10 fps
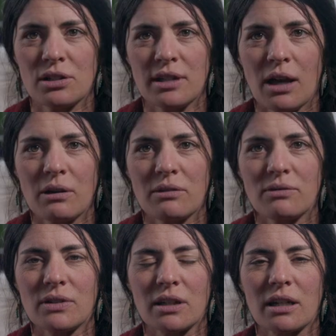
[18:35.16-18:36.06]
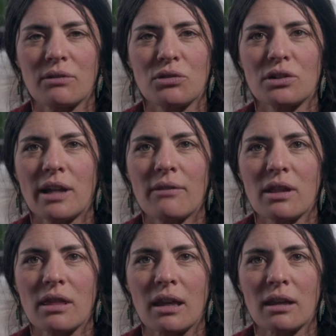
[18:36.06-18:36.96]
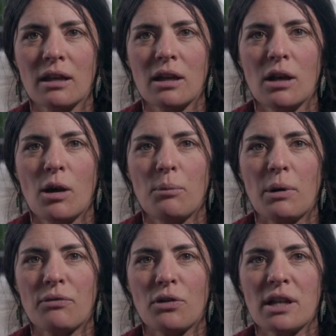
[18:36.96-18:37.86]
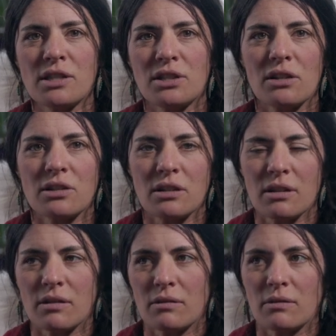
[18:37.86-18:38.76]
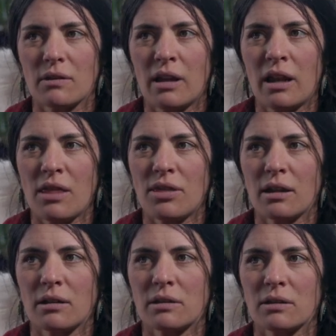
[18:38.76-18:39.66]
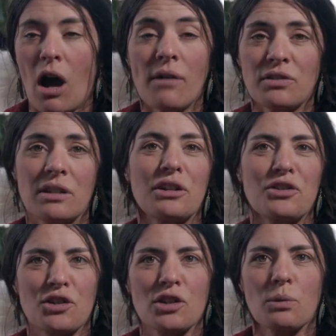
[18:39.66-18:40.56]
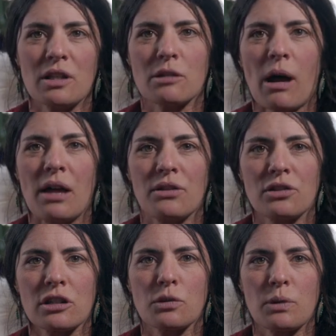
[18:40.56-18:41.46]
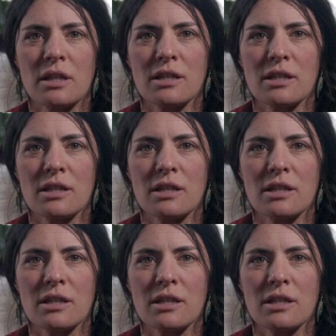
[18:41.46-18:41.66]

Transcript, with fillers: is how I feel like I've learned everything. But for us, there's a, and I think often there's a sweet spot, there's a sweet